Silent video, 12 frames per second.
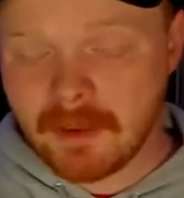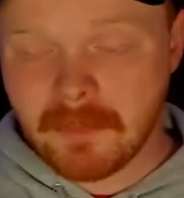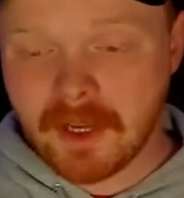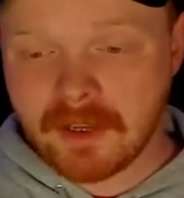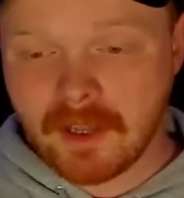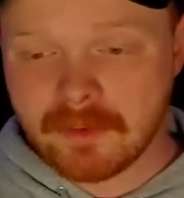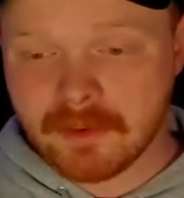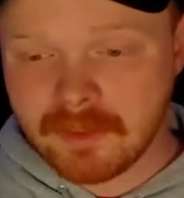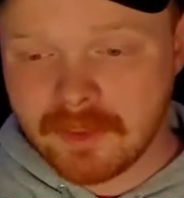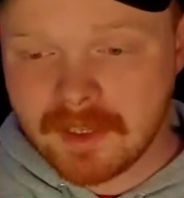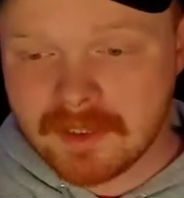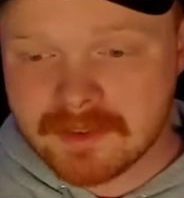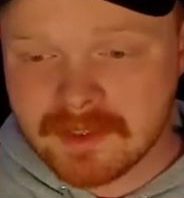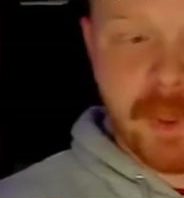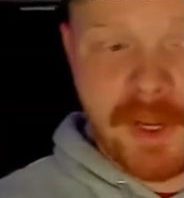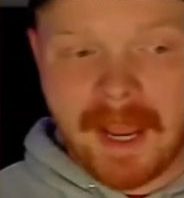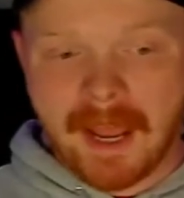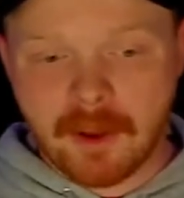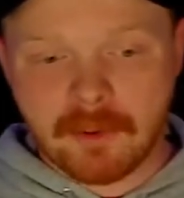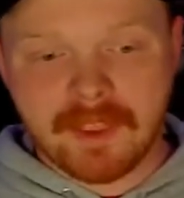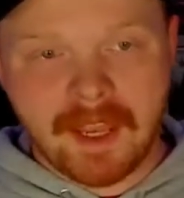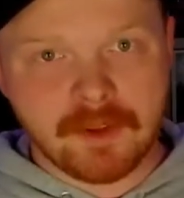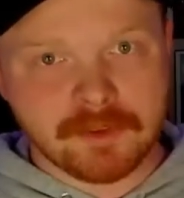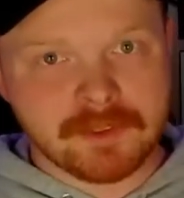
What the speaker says: among other things, but how the hell